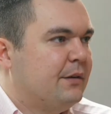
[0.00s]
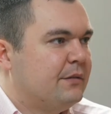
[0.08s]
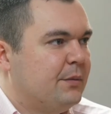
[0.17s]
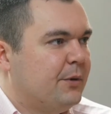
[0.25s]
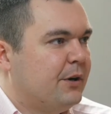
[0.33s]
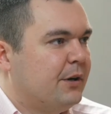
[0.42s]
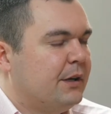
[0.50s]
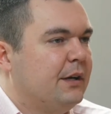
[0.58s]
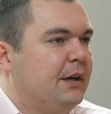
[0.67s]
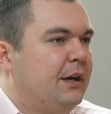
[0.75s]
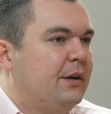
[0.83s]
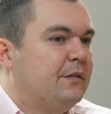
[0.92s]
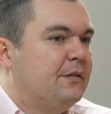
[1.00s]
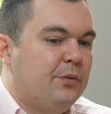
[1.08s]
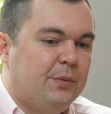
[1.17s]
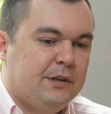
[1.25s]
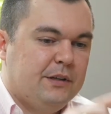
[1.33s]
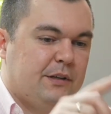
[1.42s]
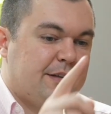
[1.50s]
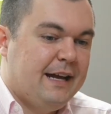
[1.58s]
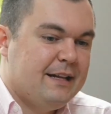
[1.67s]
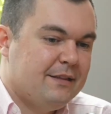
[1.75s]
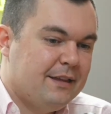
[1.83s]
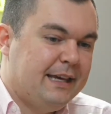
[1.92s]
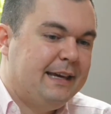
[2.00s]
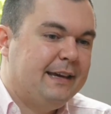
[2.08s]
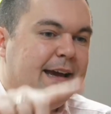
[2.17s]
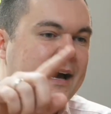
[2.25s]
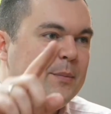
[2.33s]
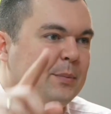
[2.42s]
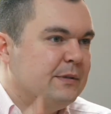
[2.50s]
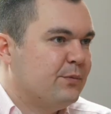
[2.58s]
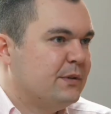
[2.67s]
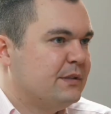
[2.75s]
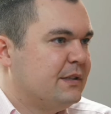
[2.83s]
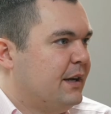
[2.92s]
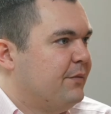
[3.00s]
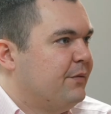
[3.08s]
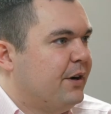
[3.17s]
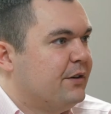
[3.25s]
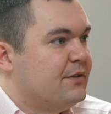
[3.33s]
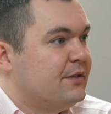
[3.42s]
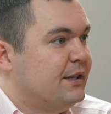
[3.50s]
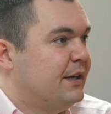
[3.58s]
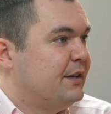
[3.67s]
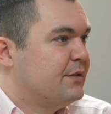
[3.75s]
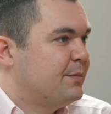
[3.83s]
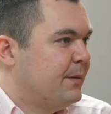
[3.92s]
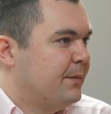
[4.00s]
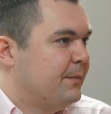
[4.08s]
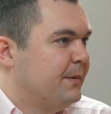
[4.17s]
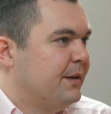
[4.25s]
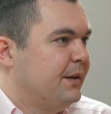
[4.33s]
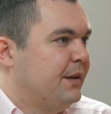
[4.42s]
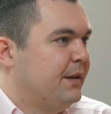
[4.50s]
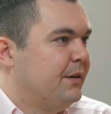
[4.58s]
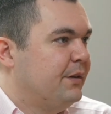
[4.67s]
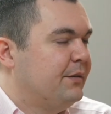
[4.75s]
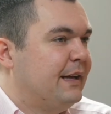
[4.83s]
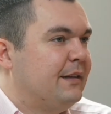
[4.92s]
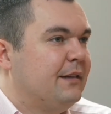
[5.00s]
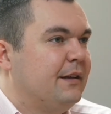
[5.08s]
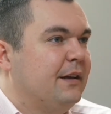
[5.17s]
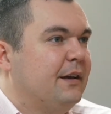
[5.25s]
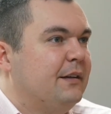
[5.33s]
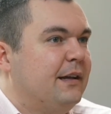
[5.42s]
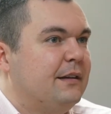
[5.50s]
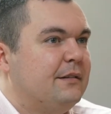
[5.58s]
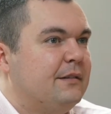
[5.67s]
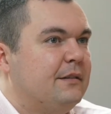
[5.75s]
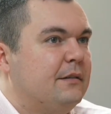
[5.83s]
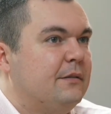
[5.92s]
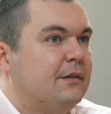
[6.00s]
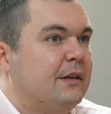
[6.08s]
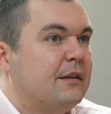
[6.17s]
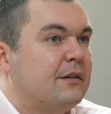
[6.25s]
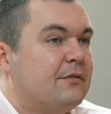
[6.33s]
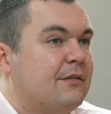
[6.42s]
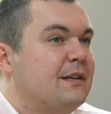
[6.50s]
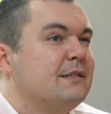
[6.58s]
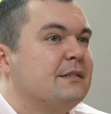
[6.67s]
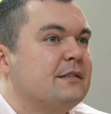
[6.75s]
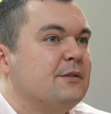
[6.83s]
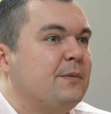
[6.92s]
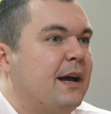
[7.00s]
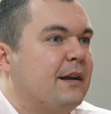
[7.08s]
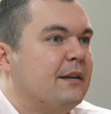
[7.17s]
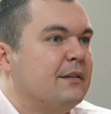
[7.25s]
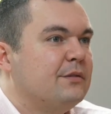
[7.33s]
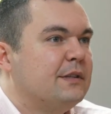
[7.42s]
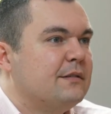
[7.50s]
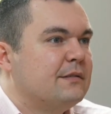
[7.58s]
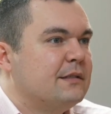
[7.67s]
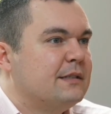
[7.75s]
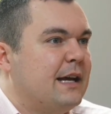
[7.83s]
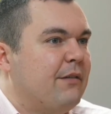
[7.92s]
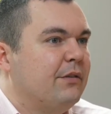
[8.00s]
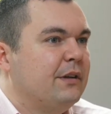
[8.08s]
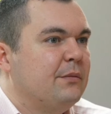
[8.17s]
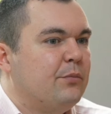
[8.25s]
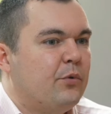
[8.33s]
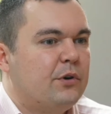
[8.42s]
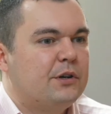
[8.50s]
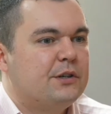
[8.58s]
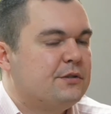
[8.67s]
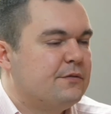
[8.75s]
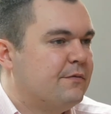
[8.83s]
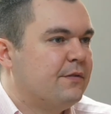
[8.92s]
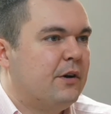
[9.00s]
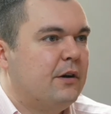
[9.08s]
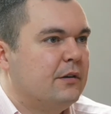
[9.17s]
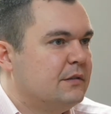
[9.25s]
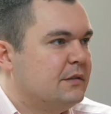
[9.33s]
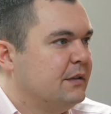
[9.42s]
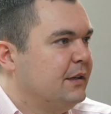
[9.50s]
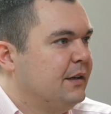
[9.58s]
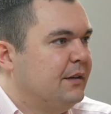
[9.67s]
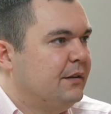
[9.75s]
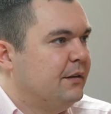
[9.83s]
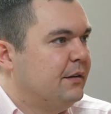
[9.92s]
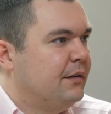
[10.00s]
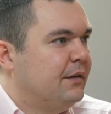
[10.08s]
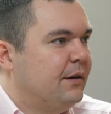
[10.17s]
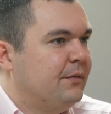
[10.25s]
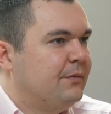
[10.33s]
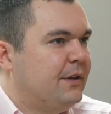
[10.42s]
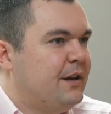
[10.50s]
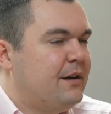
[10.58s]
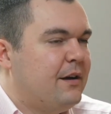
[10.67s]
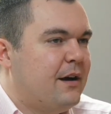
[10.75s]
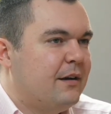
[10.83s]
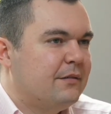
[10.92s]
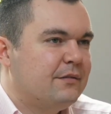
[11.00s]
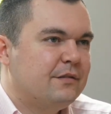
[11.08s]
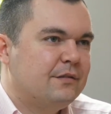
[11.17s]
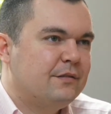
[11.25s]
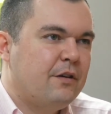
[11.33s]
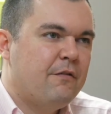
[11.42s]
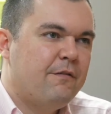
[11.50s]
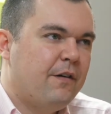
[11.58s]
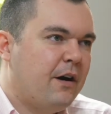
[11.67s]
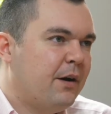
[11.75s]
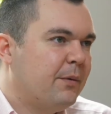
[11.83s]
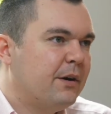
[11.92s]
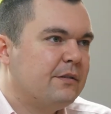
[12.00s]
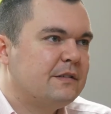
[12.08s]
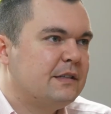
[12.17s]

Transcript: out the market. So but that thing happens once in every 100 years probably. You know, that that that craziness that we had in 2007, that mortgage frauds, you know, they're not, so far we don't